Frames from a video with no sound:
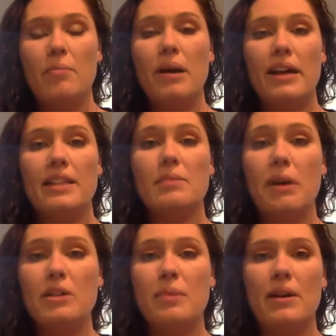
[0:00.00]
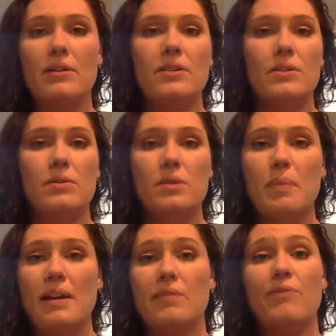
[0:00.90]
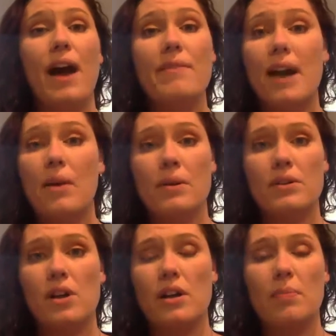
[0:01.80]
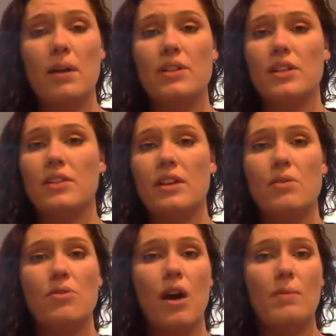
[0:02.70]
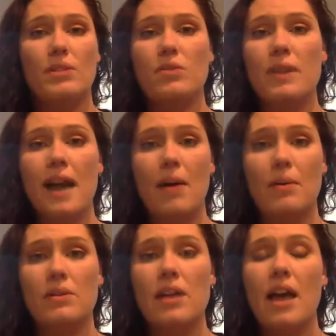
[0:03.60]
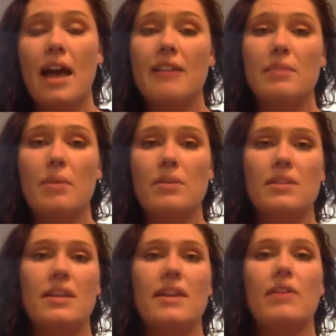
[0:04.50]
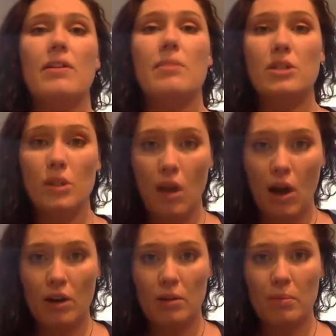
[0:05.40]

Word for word: But it's much better to spend five hours on a project that you thought was three hours as opposed to taking on a much longer